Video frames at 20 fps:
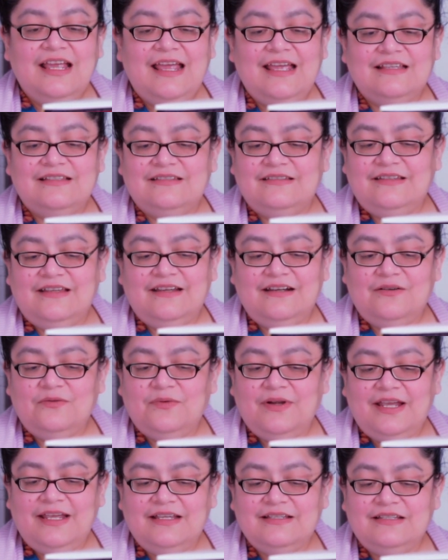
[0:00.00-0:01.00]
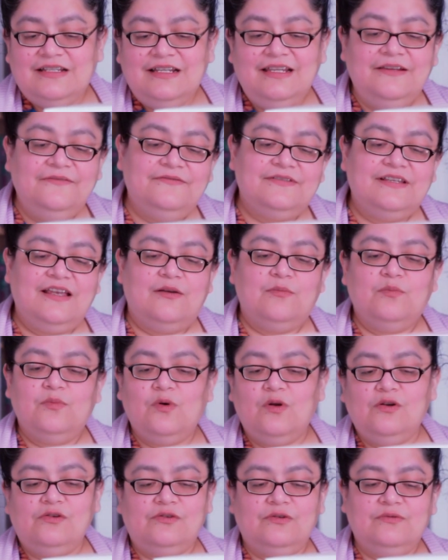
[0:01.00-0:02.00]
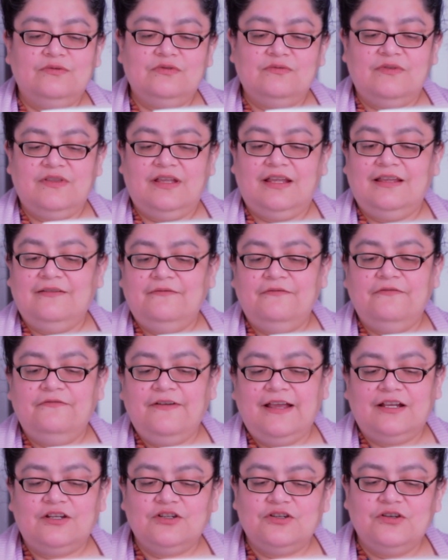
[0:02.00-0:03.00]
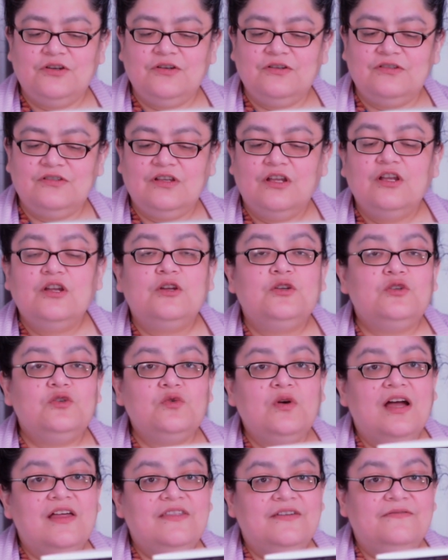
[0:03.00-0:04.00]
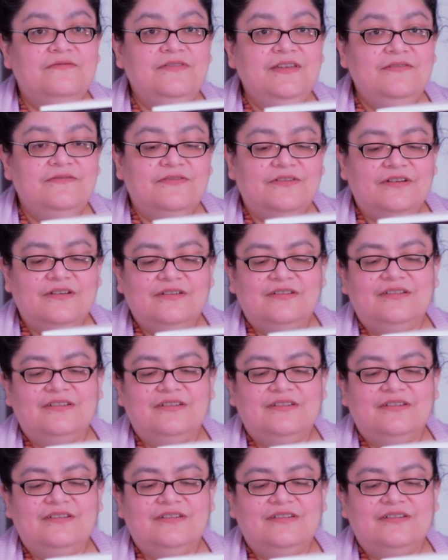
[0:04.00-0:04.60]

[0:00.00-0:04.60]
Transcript: stairways, lifts, and ballrooms with an infectious joie de vivre.